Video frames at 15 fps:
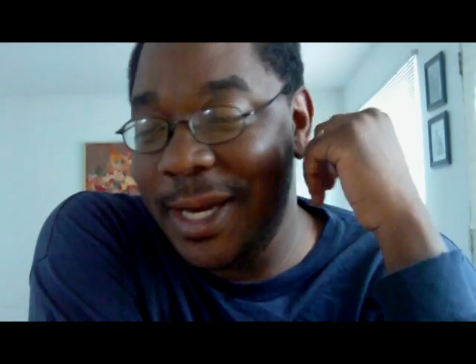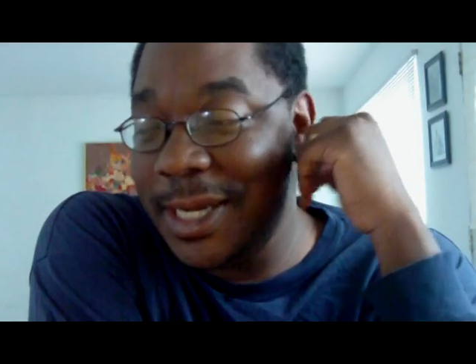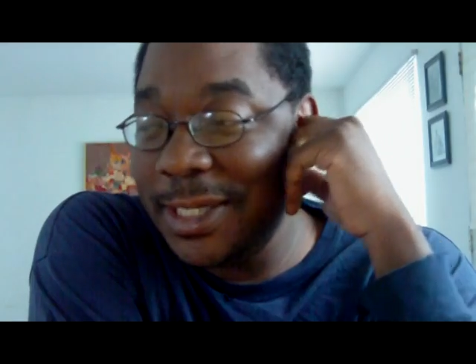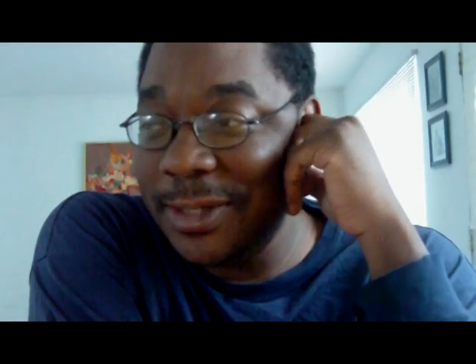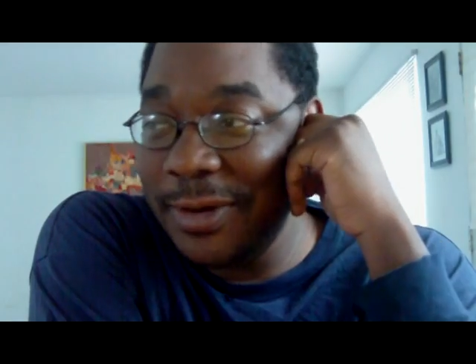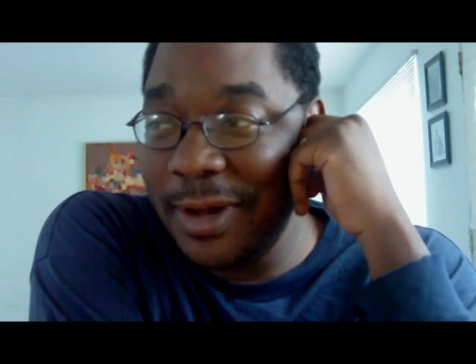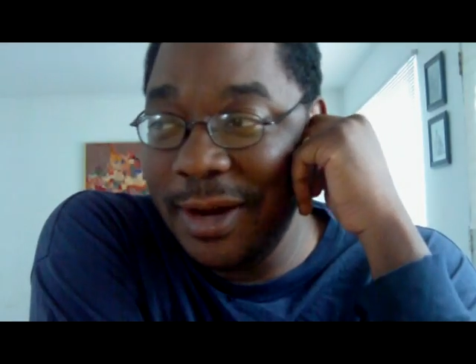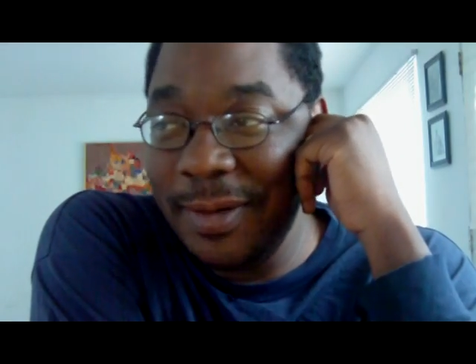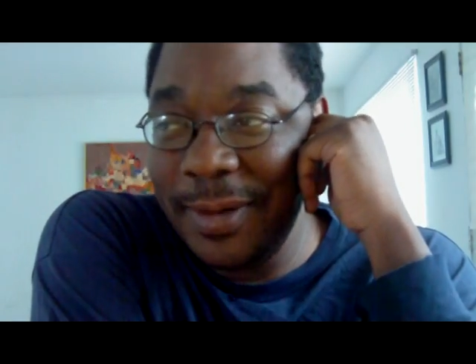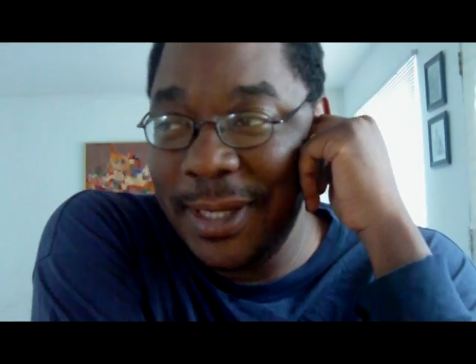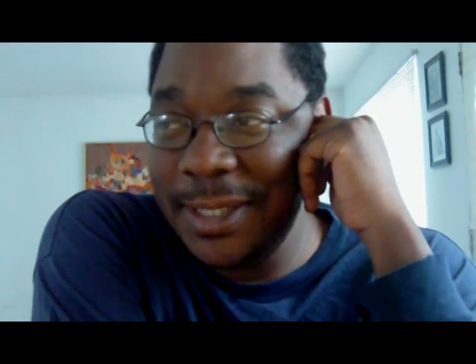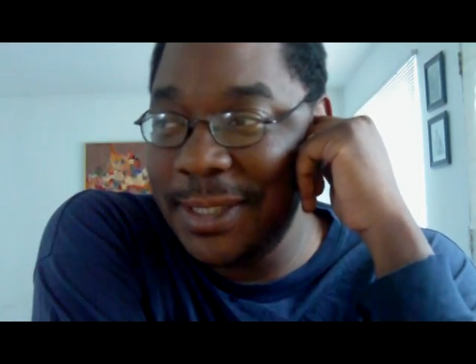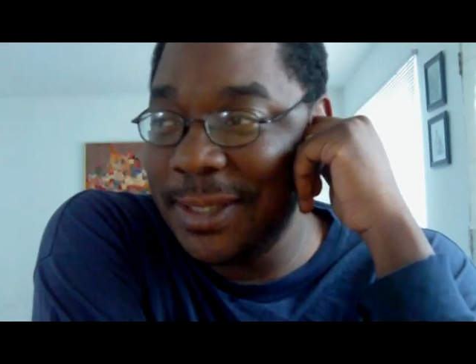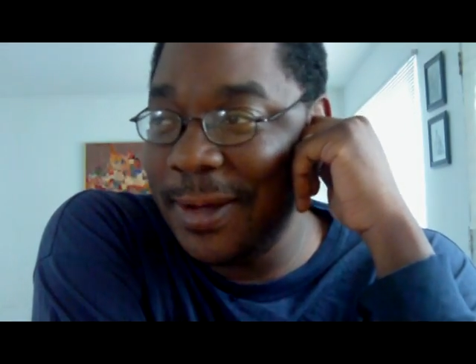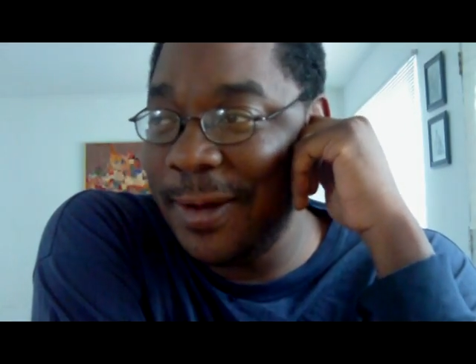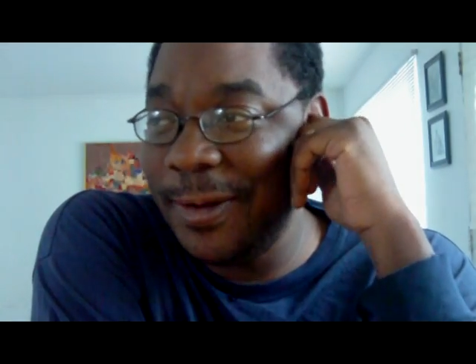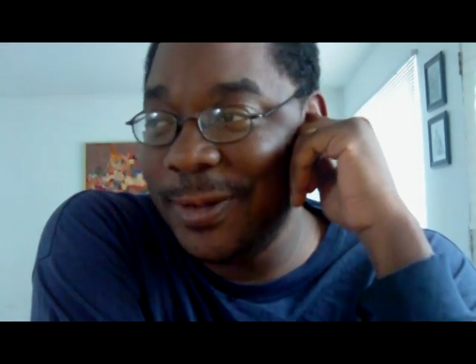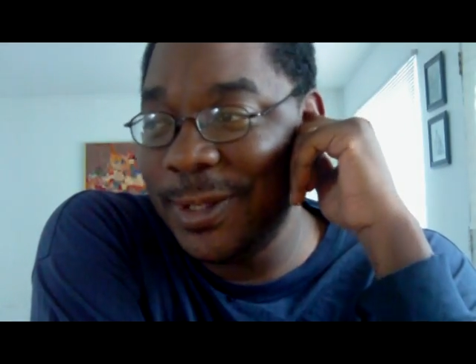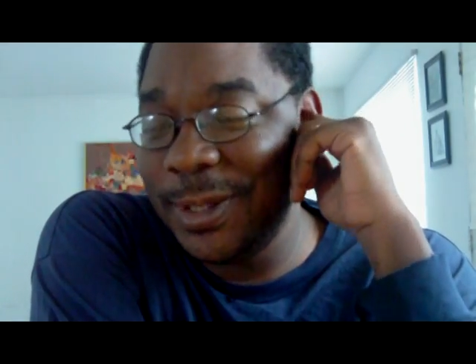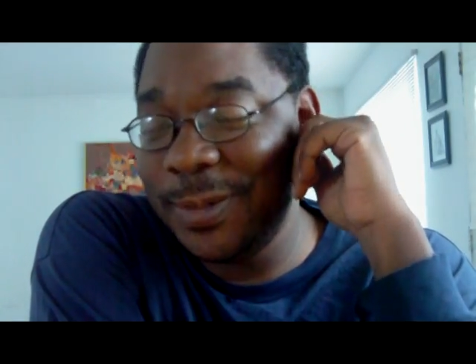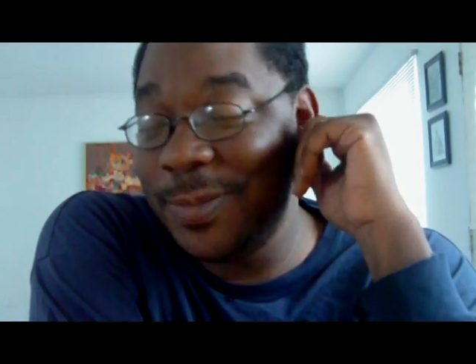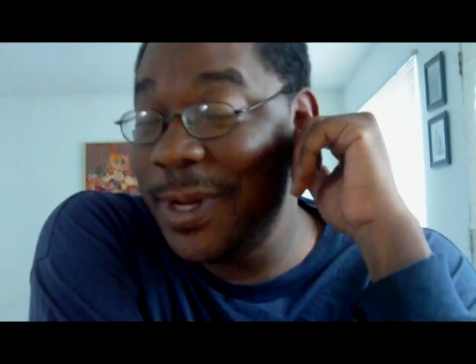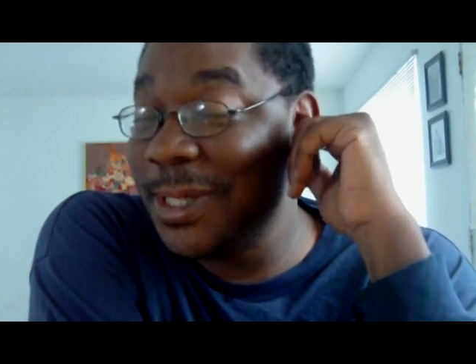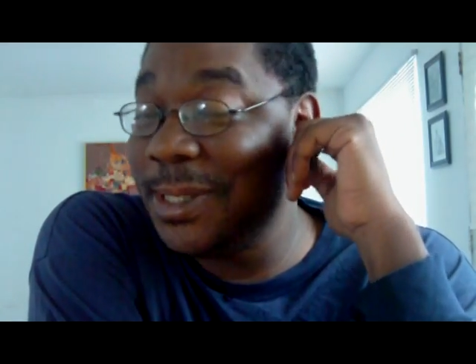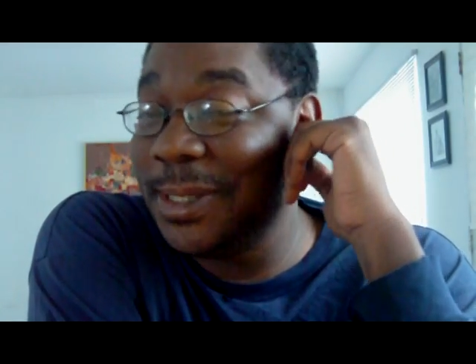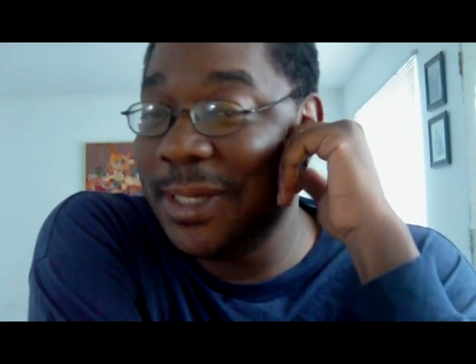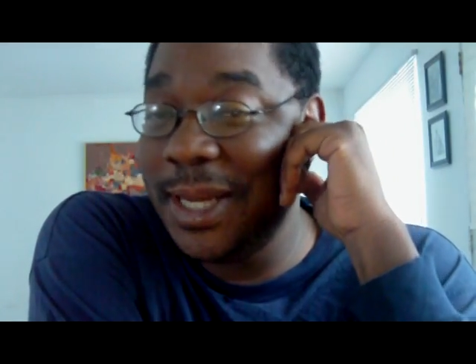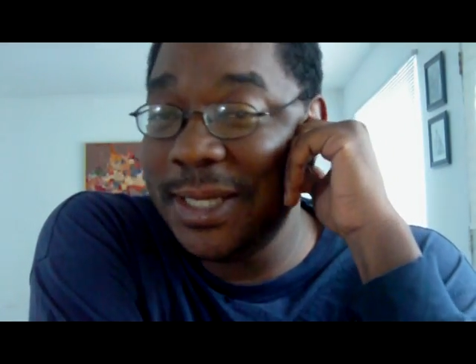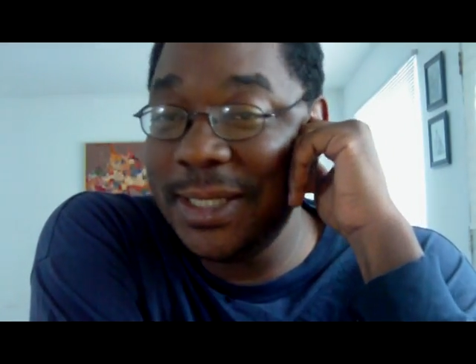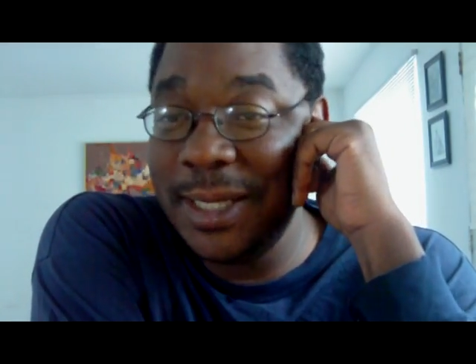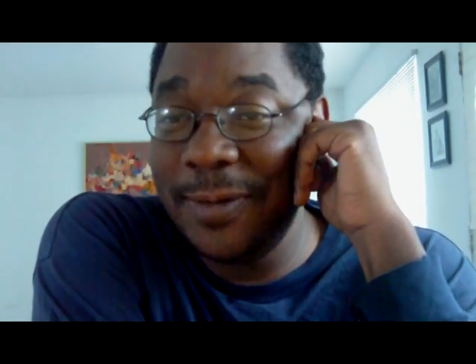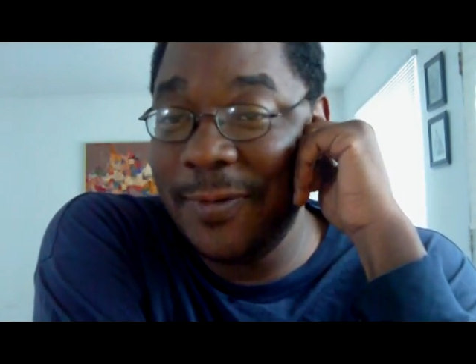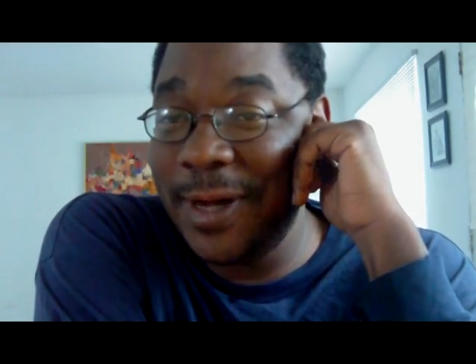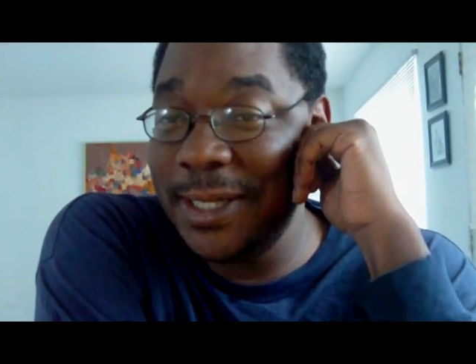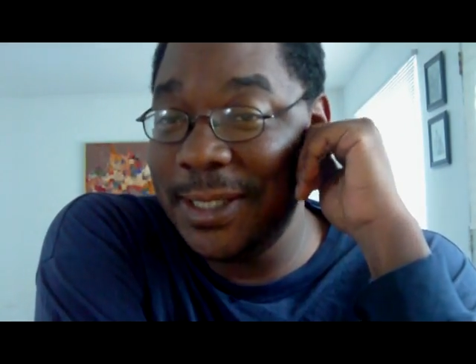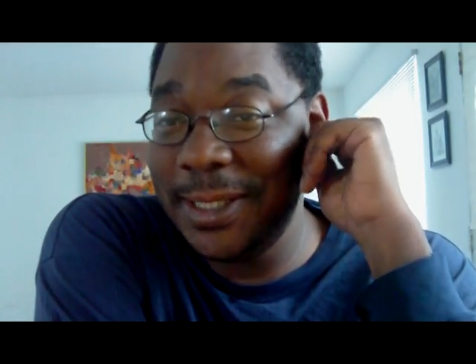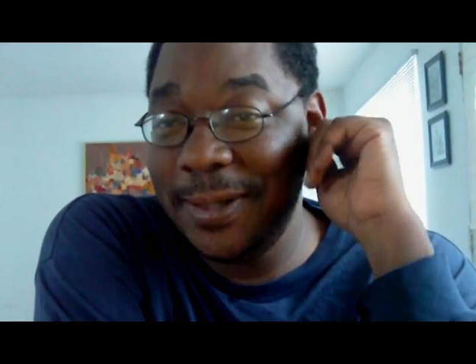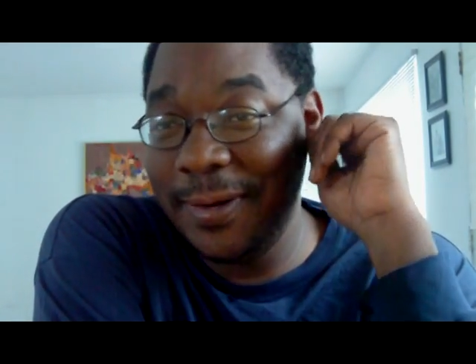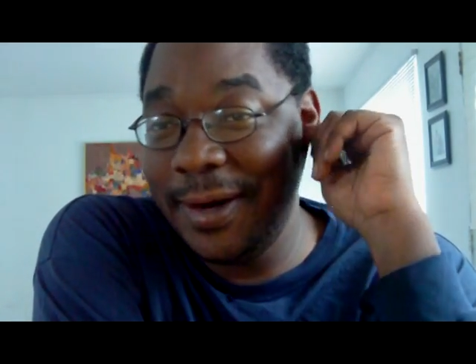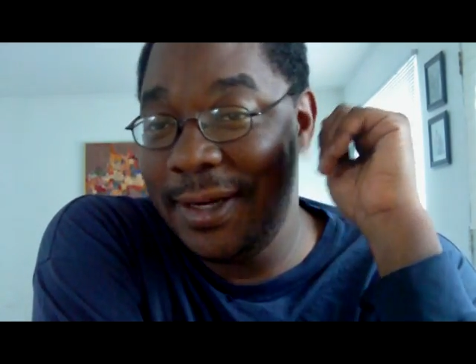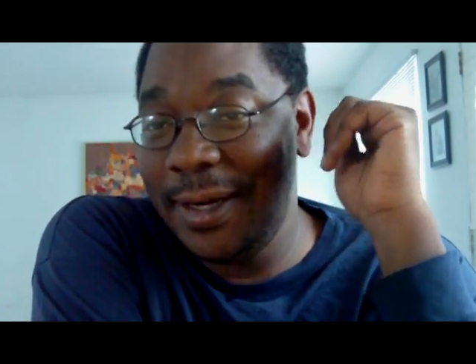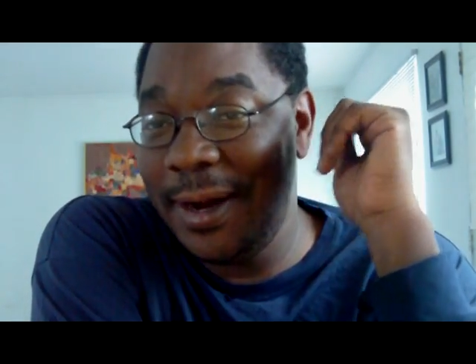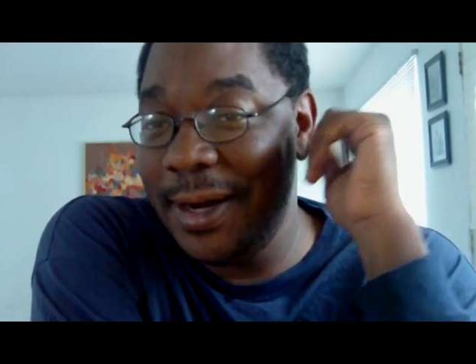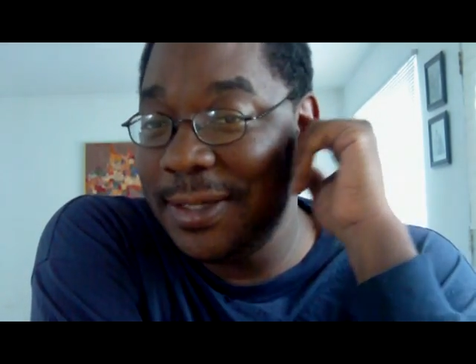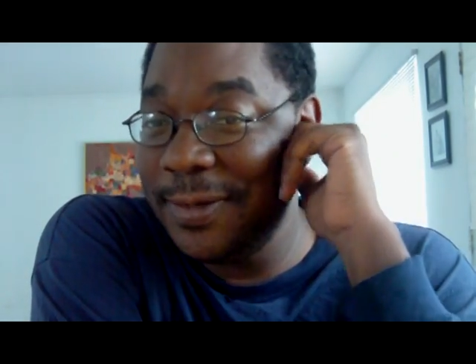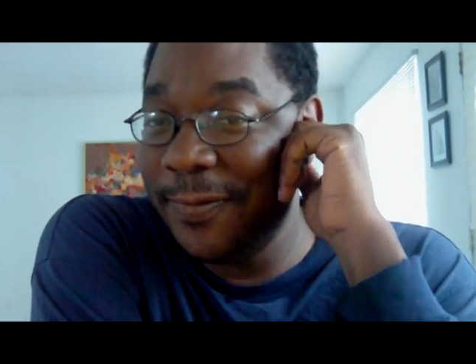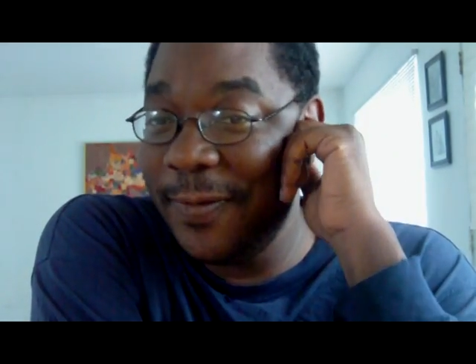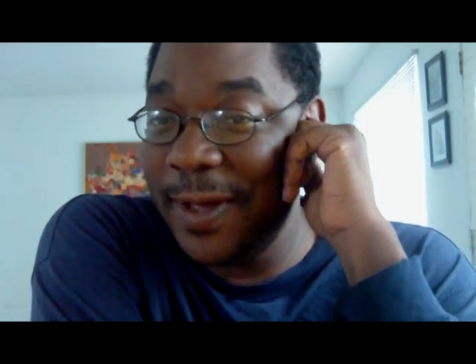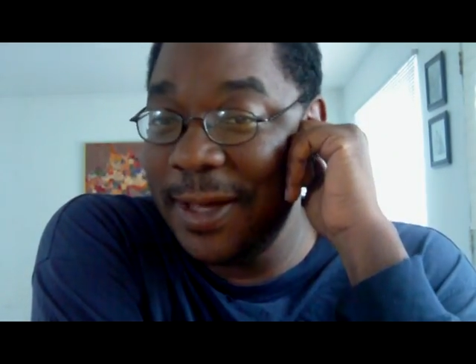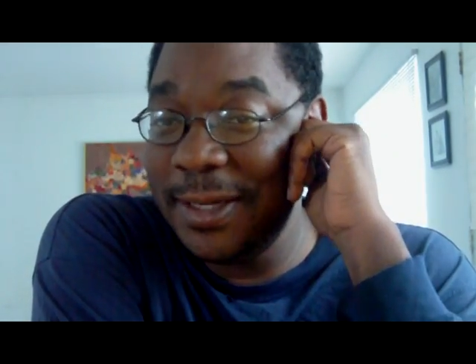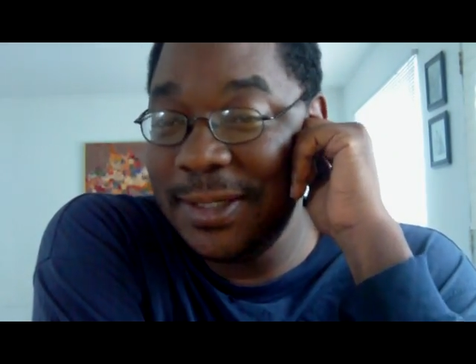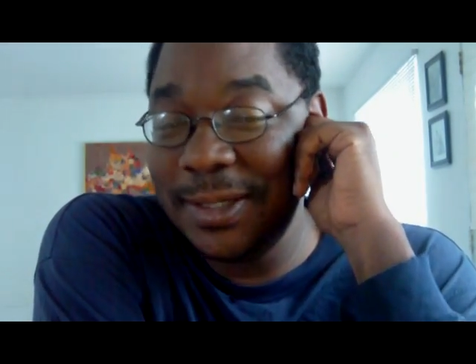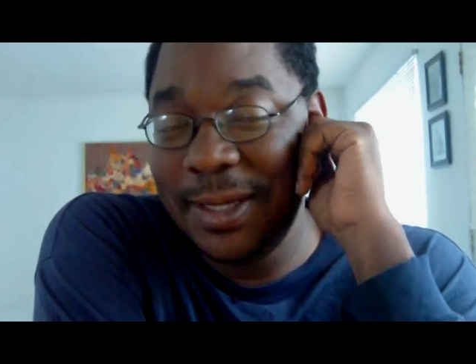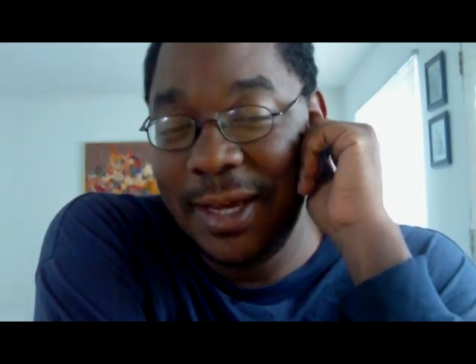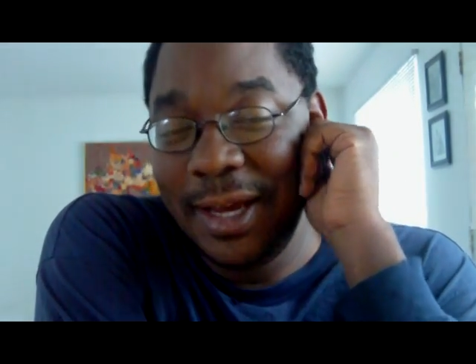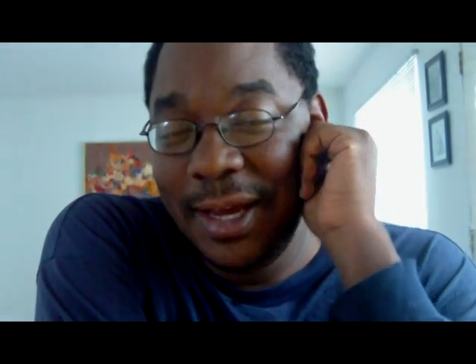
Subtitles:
that's straight up East Coast. Especially that's NYC right there at the finest.